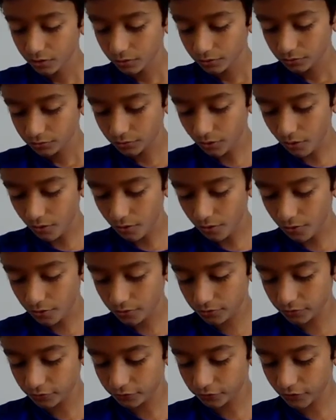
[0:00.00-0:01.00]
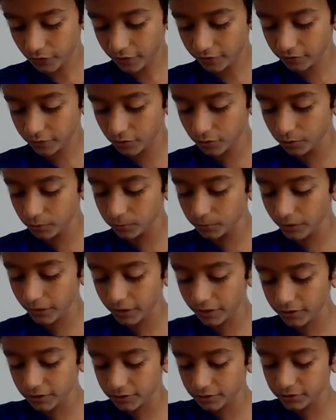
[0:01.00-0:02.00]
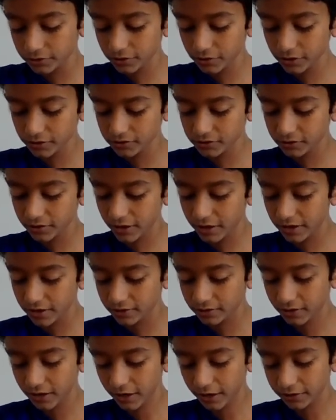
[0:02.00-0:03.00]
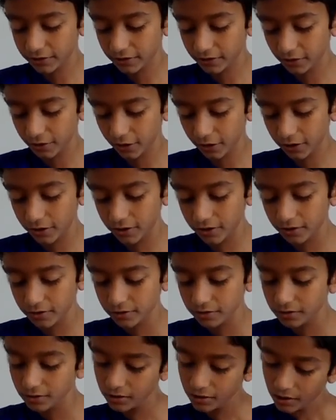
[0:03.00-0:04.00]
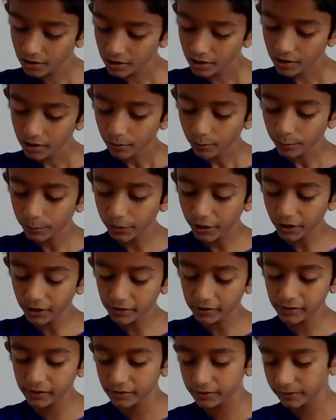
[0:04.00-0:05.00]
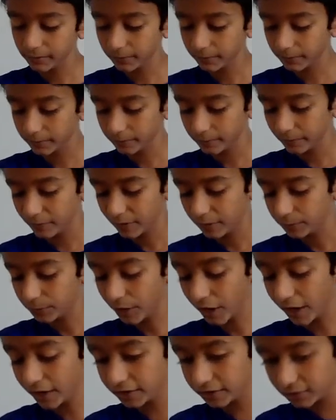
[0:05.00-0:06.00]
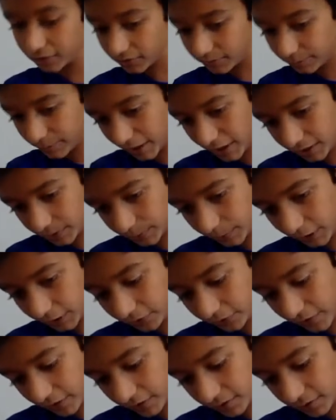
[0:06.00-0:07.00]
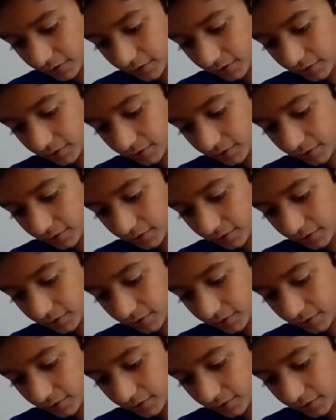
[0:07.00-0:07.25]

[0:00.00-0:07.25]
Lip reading: So the front of the hoop glider, you can say, is kind of hard, but practice makes perfect.